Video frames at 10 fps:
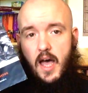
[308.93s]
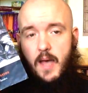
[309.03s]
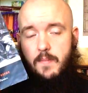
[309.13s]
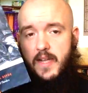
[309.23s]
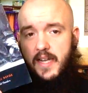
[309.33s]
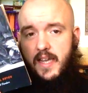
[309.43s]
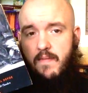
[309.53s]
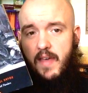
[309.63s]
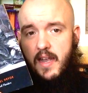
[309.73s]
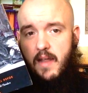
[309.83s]
I'm going to give
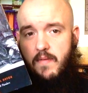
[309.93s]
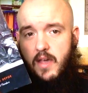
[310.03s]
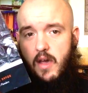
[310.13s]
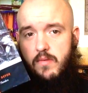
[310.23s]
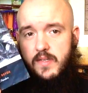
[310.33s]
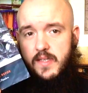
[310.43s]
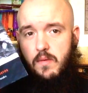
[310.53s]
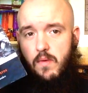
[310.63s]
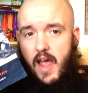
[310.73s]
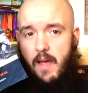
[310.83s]
it another go and see
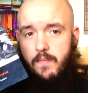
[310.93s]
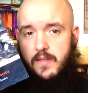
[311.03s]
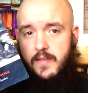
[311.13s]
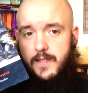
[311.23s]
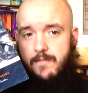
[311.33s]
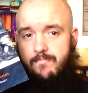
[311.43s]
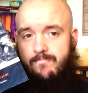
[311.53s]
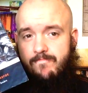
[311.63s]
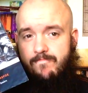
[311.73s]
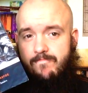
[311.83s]
what happens.
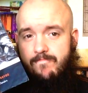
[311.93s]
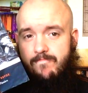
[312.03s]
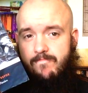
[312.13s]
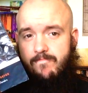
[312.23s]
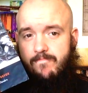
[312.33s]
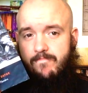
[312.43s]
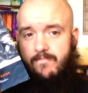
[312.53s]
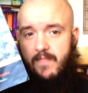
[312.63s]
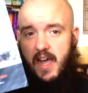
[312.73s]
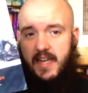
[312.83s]

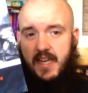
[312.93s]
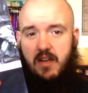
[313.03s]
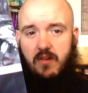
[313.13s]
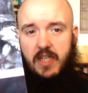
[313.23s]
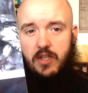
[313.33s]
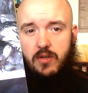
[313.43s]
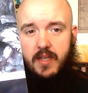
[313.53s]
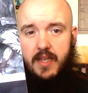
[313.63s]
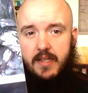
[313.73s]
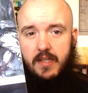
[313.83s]
I did not enjoy
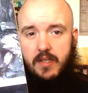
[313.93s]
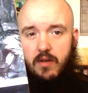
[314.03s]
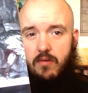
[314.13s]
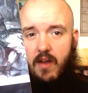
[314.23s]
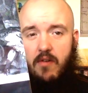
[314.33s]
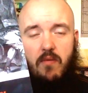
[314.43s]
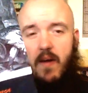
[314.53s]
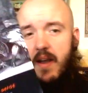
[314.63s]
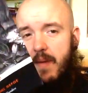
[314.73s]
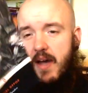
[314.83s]
this in school. We only
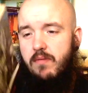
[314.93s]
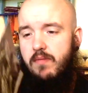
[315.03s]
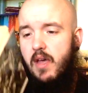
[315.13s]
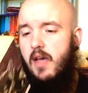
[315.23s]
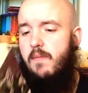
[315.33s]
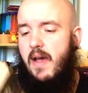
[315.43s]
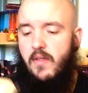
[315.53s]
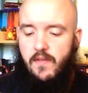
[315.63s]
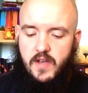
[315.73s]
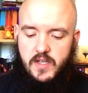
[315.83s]
read about
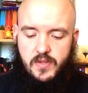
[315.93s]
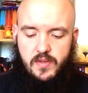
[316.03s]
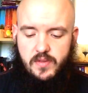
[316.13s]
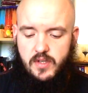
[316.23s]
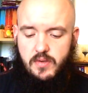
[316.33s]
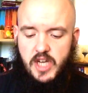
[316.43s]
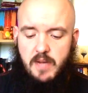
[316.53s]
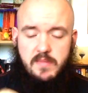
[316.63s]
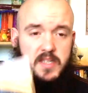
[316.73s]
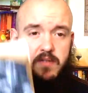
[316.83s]
the first two
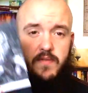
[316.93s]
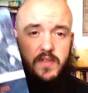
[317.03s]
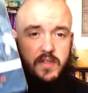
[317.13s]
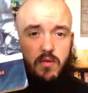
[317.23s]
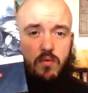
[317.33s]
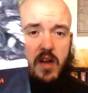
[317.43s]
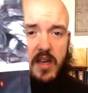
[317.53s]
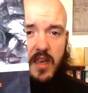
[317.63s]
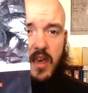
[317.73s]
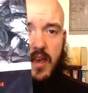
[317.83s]
chapters for schoolwork,